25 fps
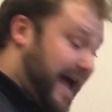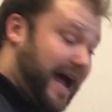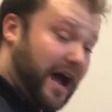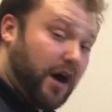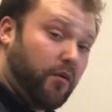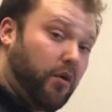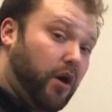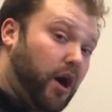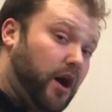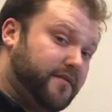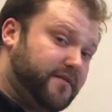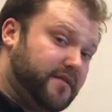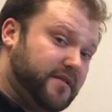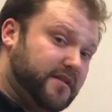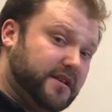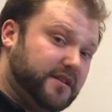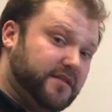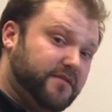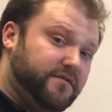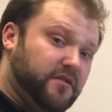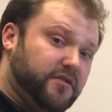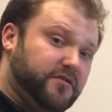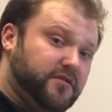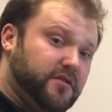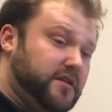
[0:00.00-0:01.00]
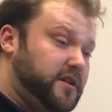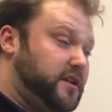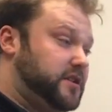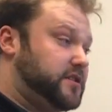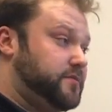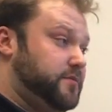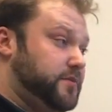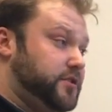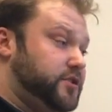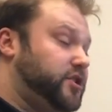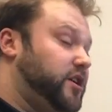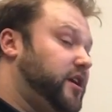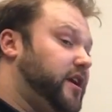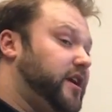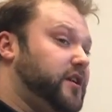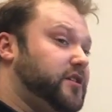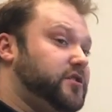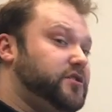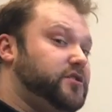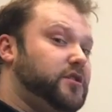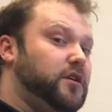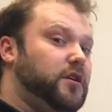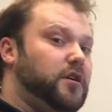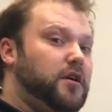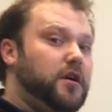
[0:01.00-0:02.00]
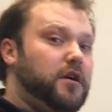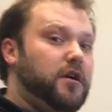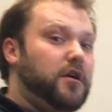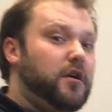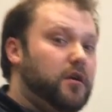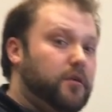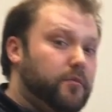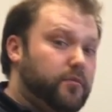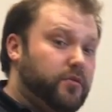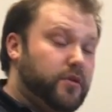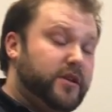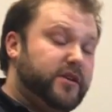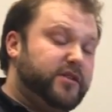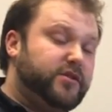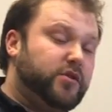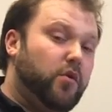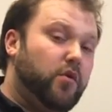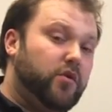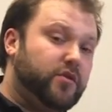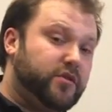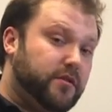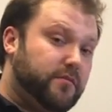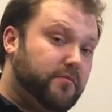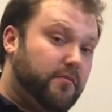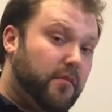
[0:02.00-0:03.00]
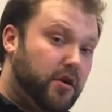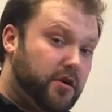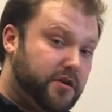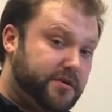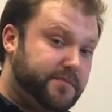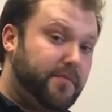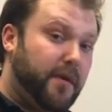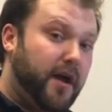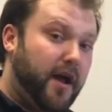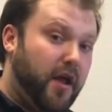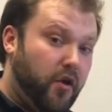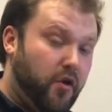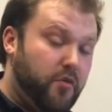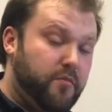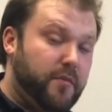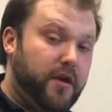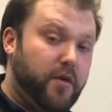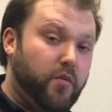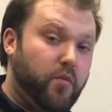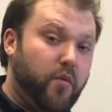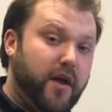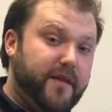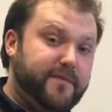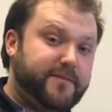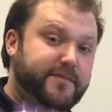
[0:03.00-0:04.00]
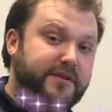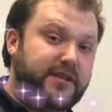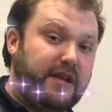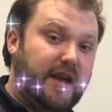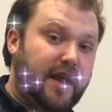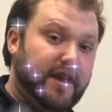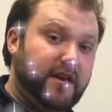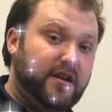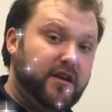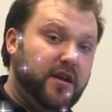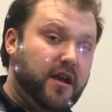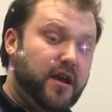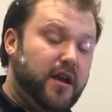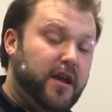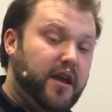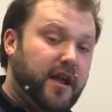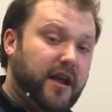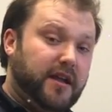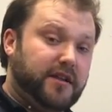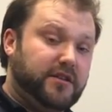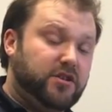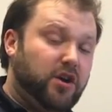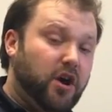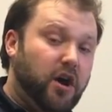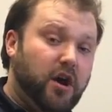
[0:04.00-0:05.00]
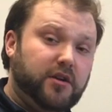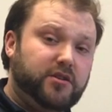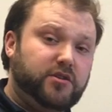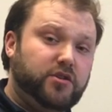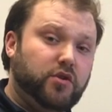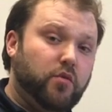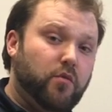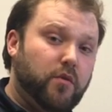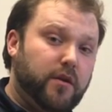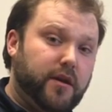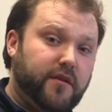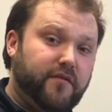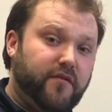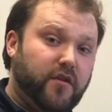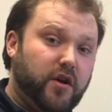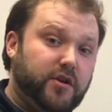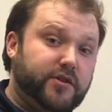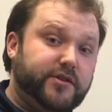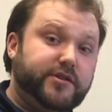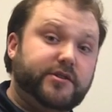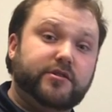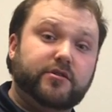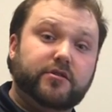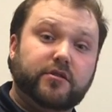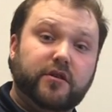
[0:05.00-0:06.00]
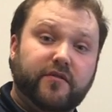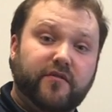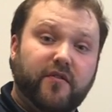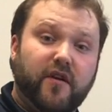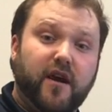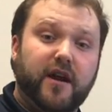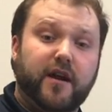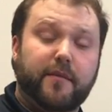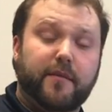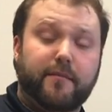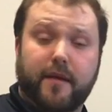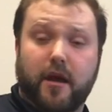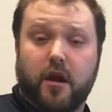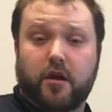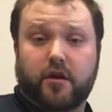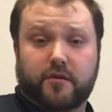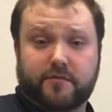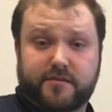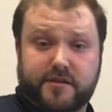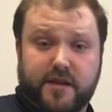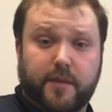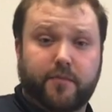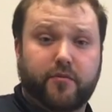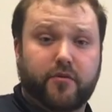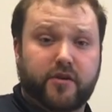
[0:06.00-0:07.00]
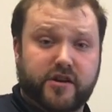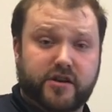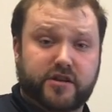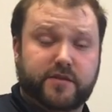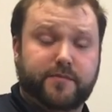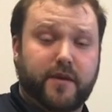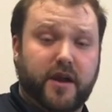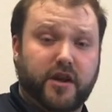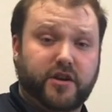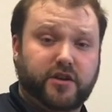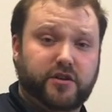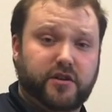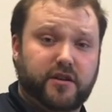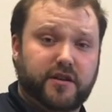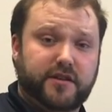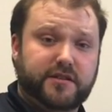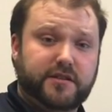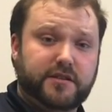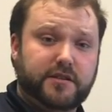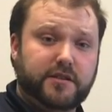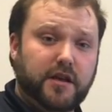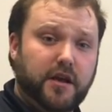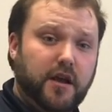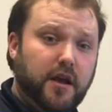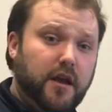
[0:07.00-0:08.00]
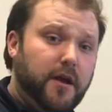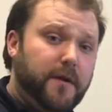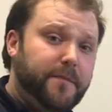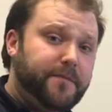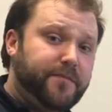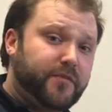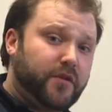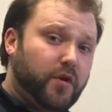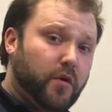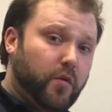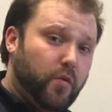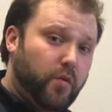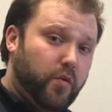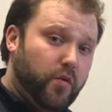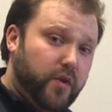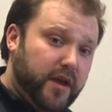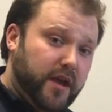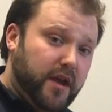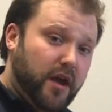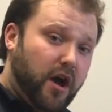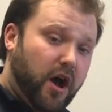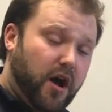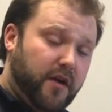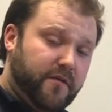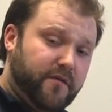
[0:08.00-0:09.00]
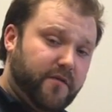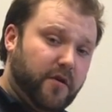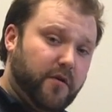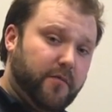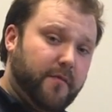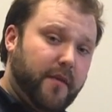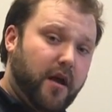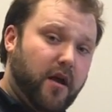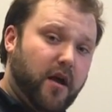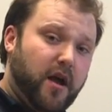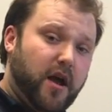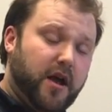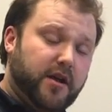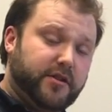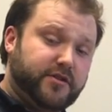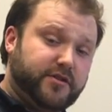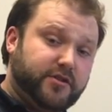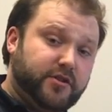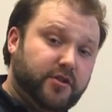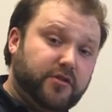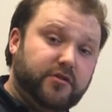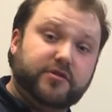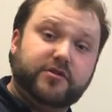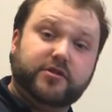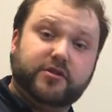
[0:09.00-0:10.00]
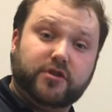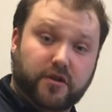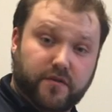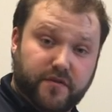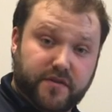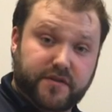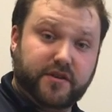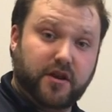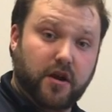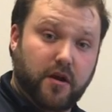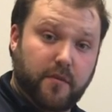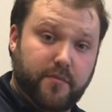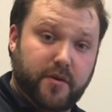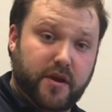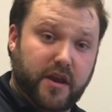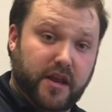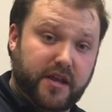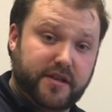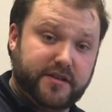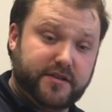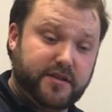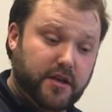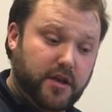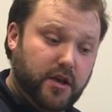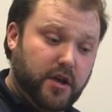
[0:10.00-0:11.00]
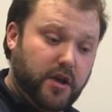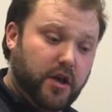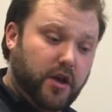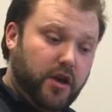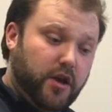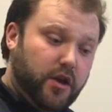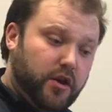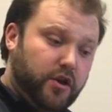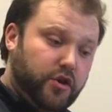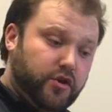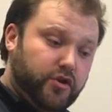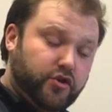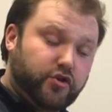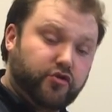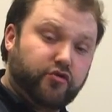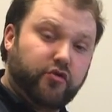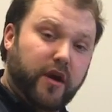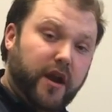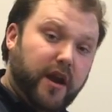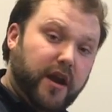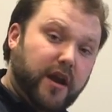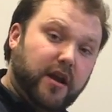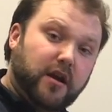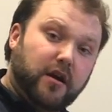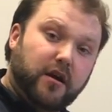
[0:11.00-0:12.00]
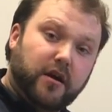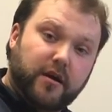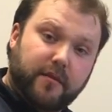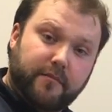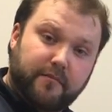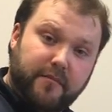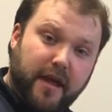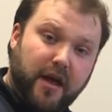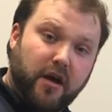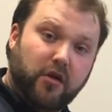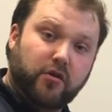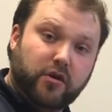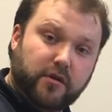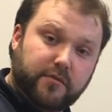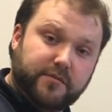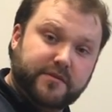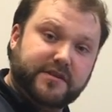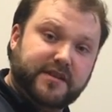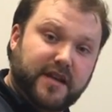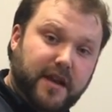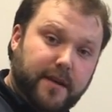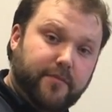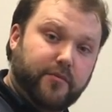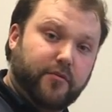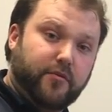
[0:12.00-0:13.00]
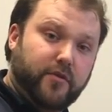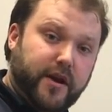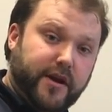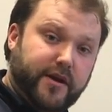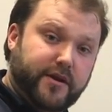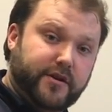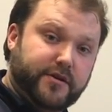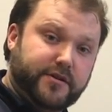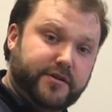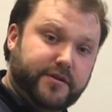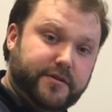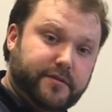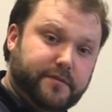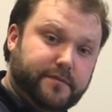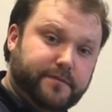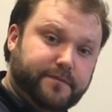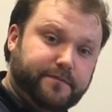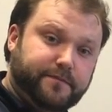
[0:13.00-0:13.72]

how often these filters needs to be changed. Please go onto the M.A.R.S Bio-Med website and talk to one of our certified amalgam separator specialists. We offer certain service companies training on amalgam separators,